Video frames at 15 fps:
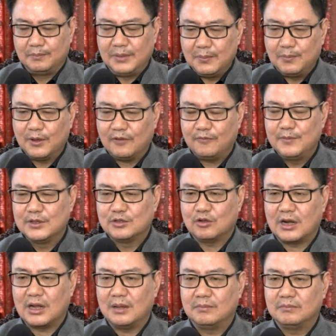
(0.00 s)
people of
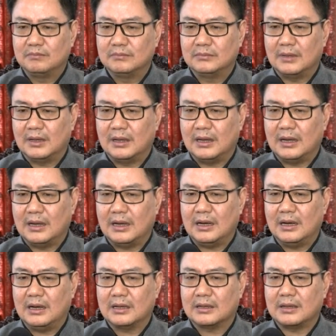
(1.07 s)
Mizoram
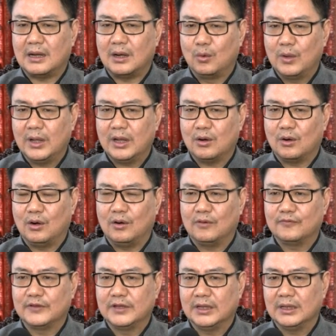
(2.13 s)
are aware
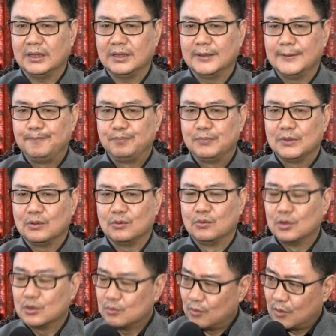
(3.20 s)
of the
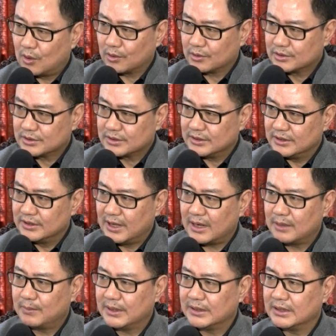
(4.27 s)
good works
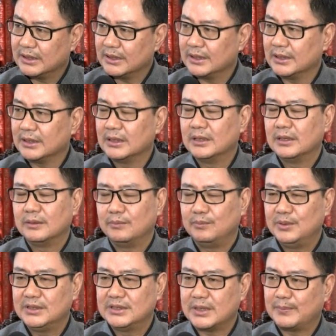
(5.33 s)
done by the
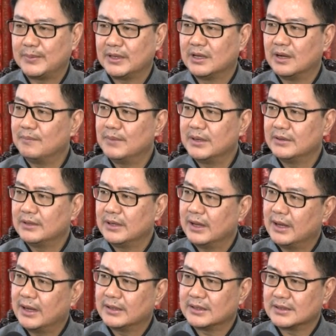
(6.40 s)
B J P government
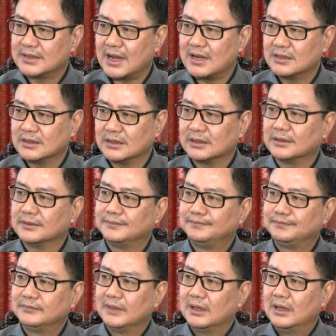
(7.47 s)
at the center.
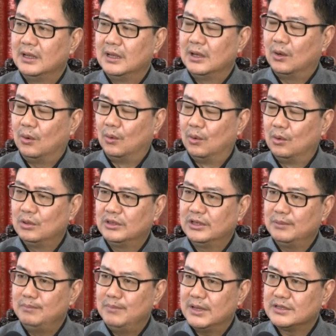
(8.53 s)
All
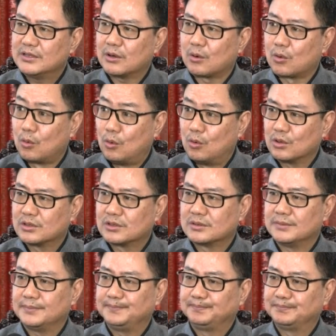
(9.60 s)
the major
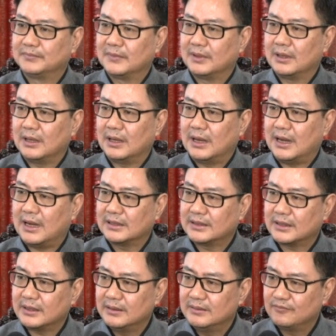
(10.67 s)
roads,
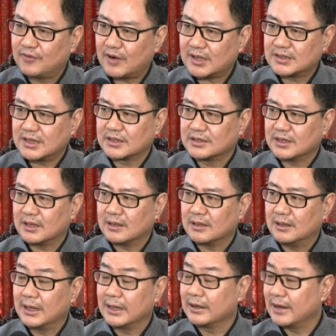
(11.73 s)
other infrastructure
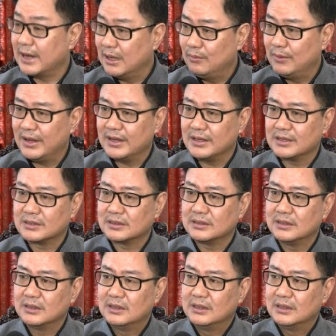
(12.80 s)
like railways,